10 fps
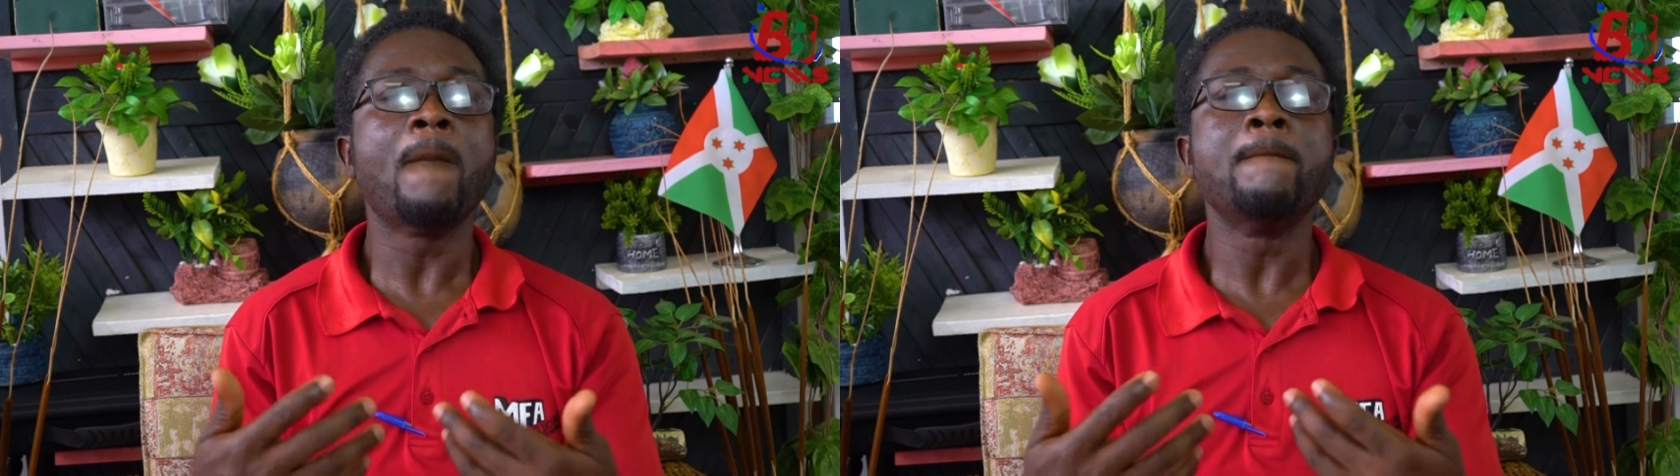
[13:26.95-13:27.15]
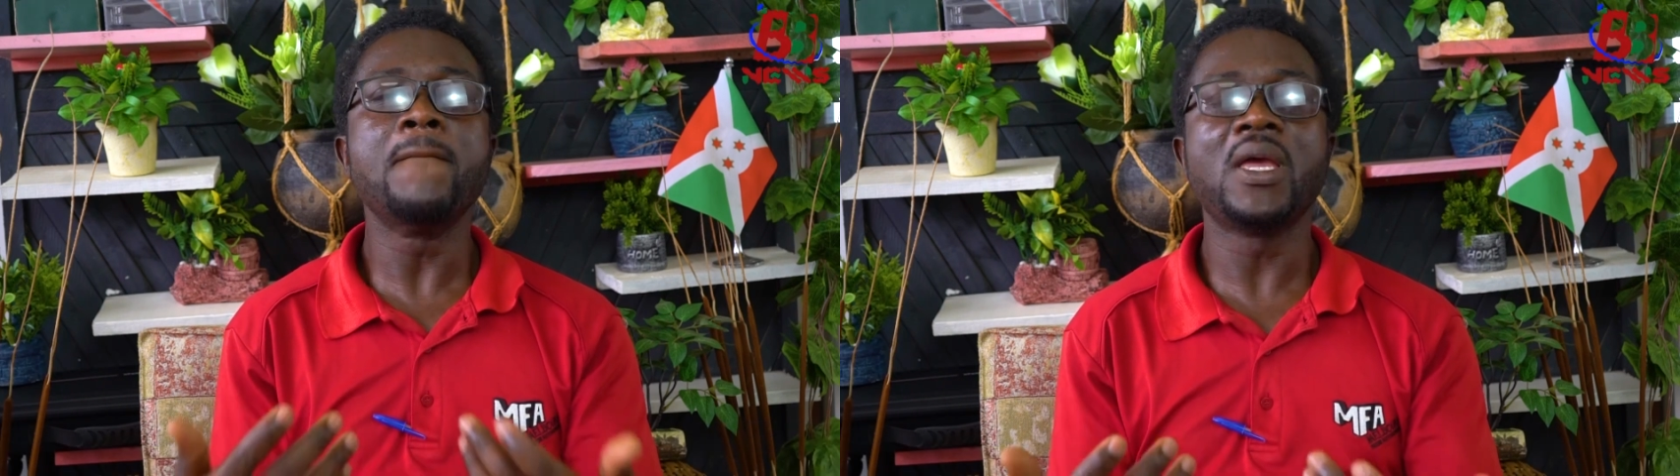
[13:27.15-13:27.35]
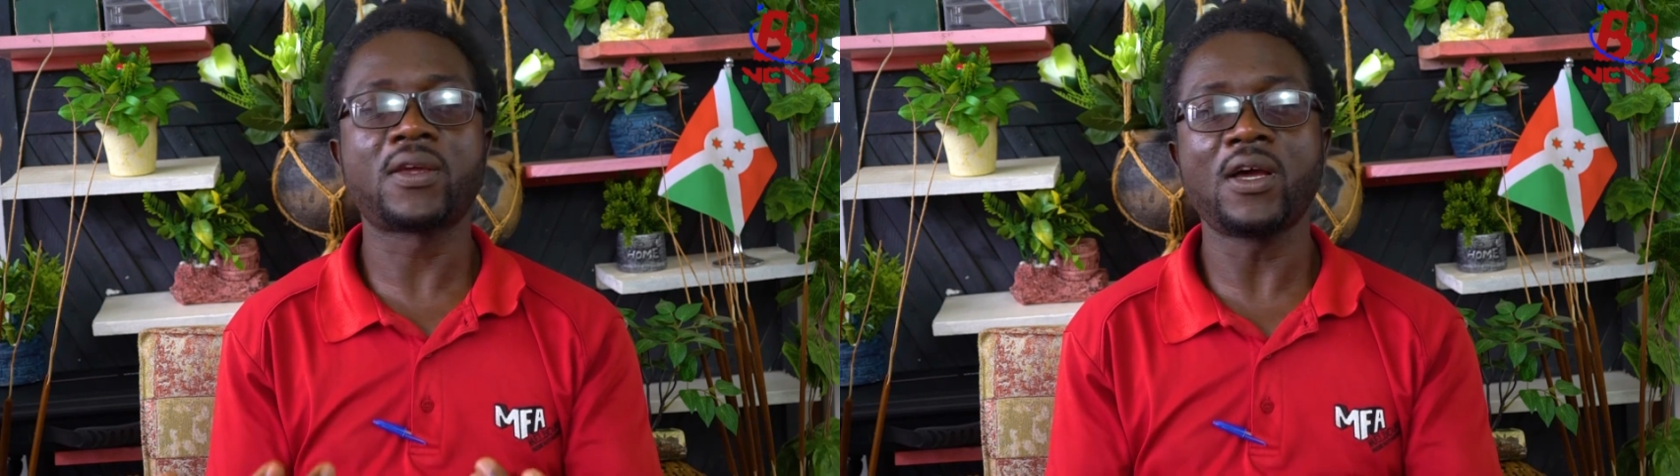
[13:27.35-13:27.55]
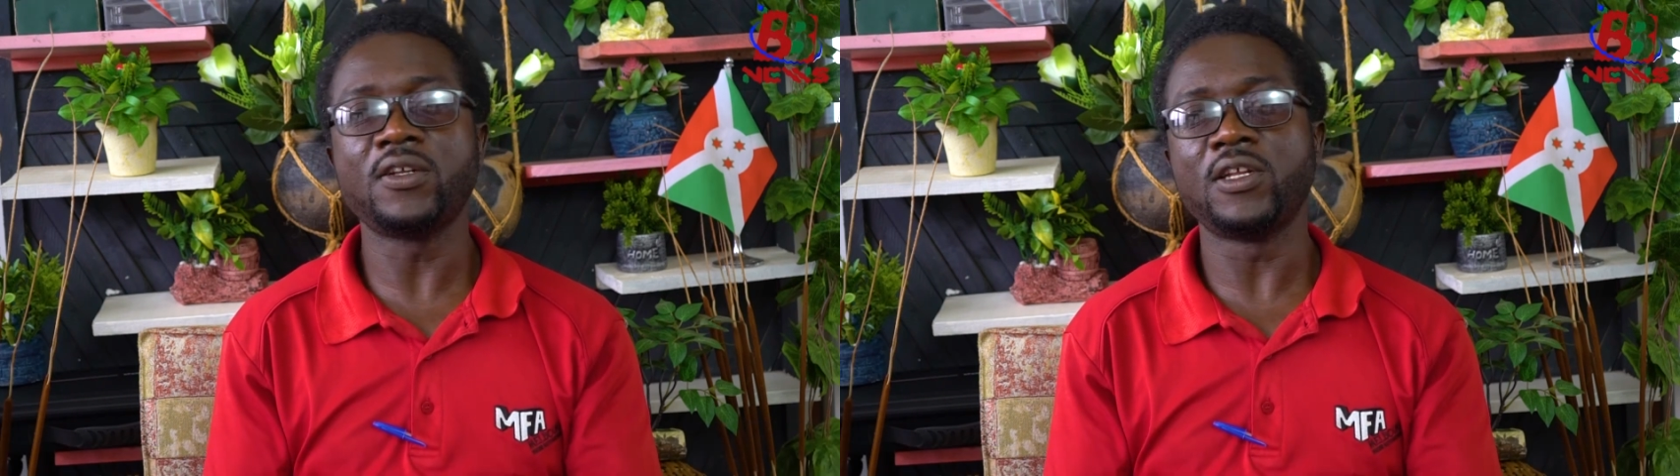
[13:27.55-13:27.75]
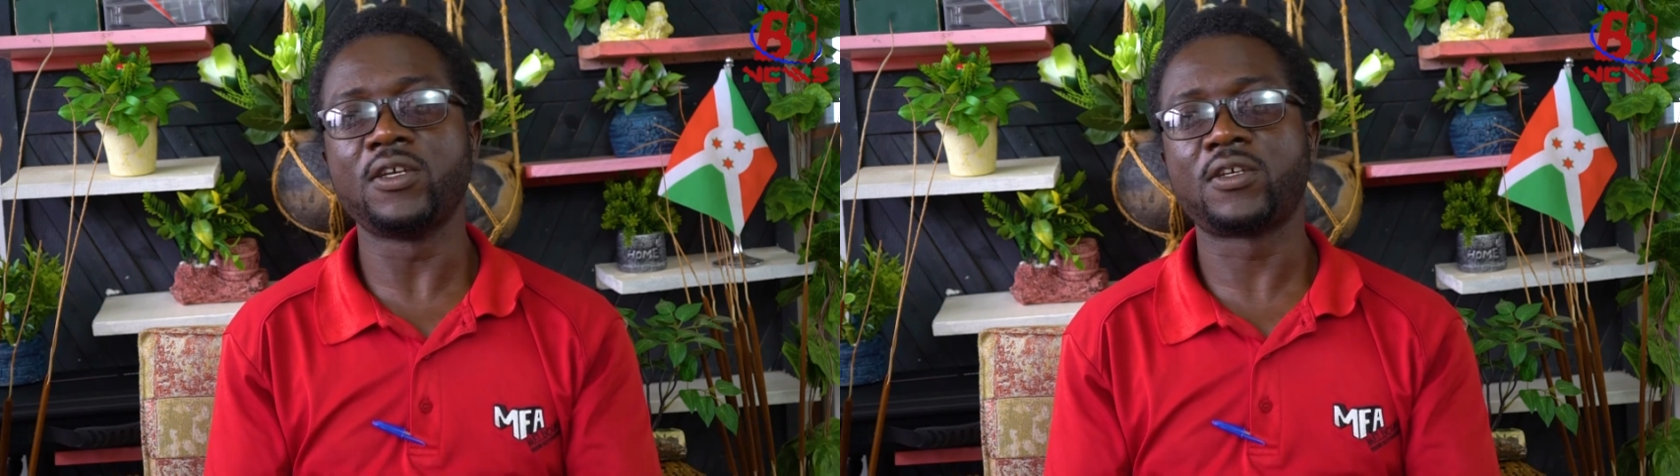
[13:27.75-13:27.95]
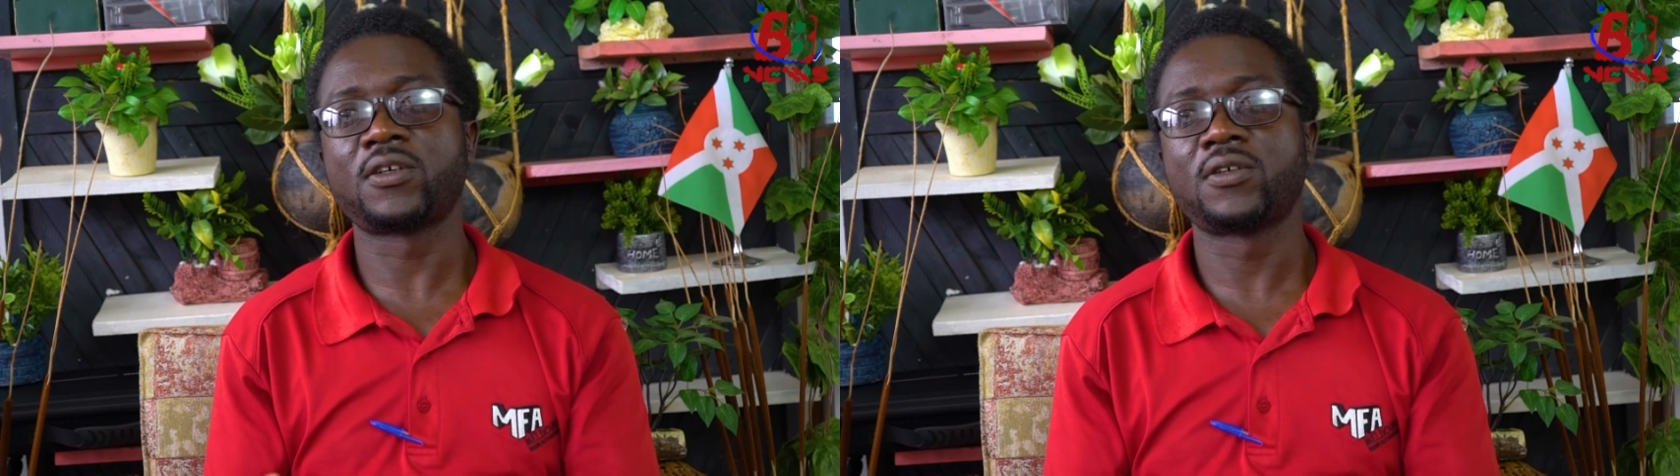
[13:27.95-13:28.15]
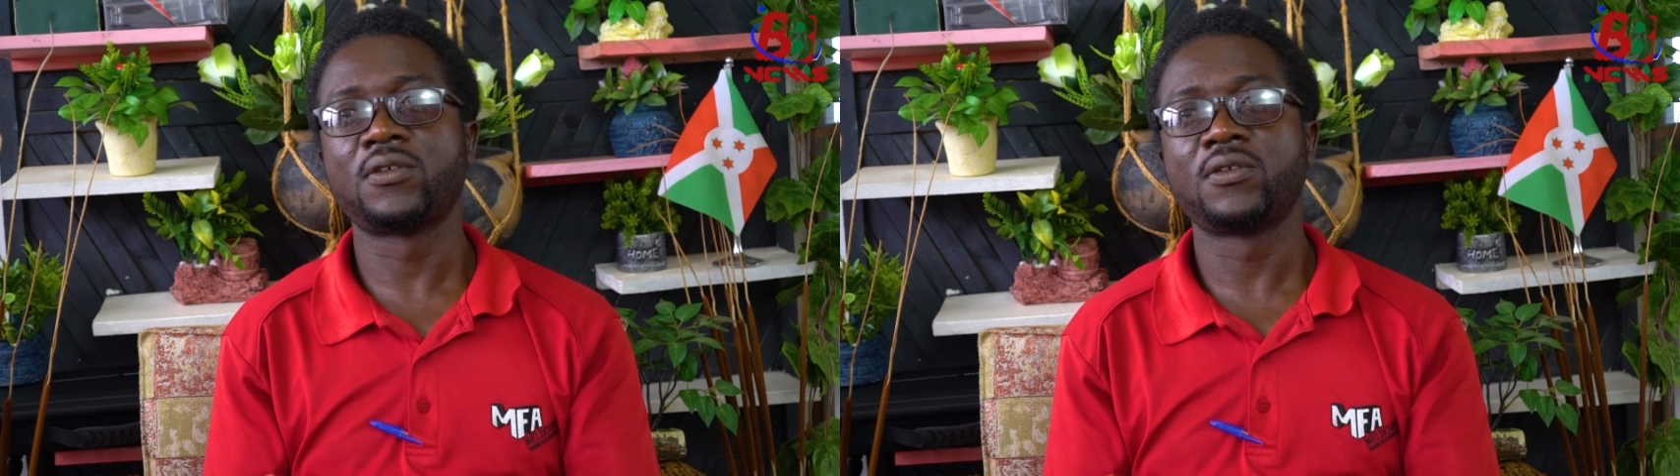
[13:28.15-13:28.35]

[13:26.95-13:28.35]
mechanic.